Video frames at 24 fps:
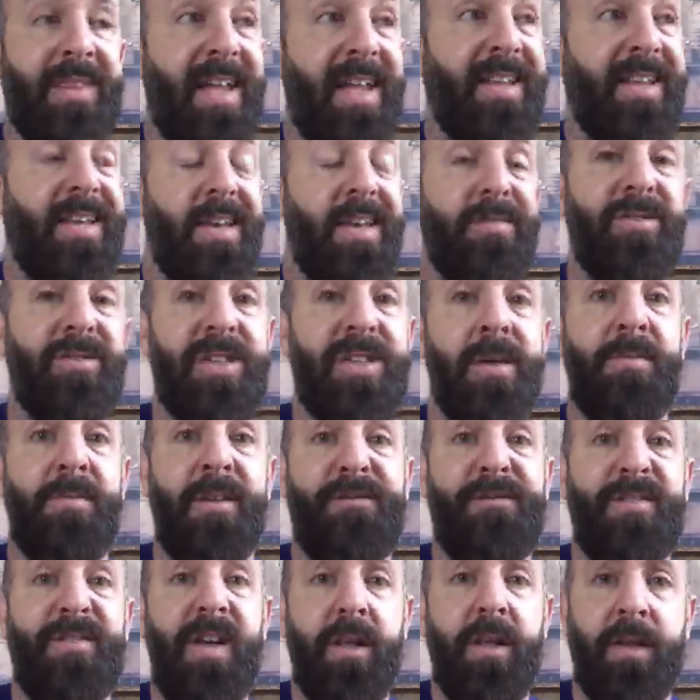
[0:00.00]
that gives them the
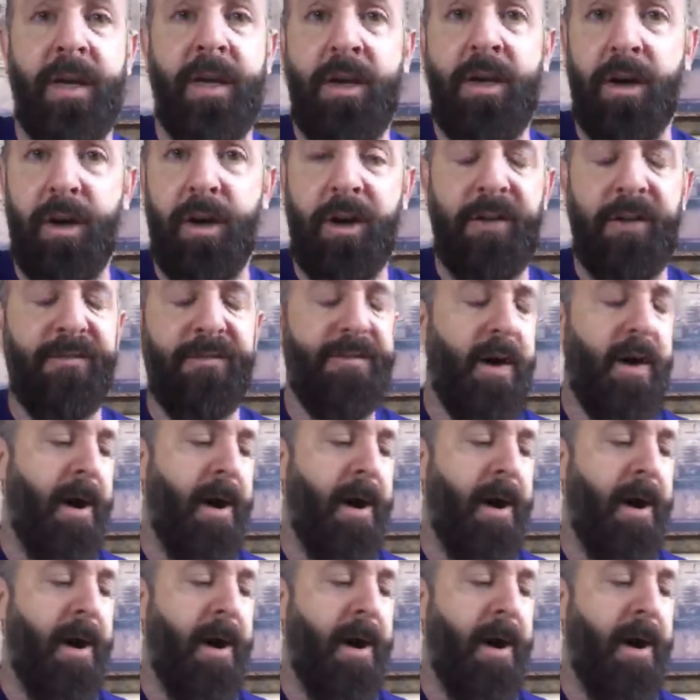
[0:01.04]
feeling of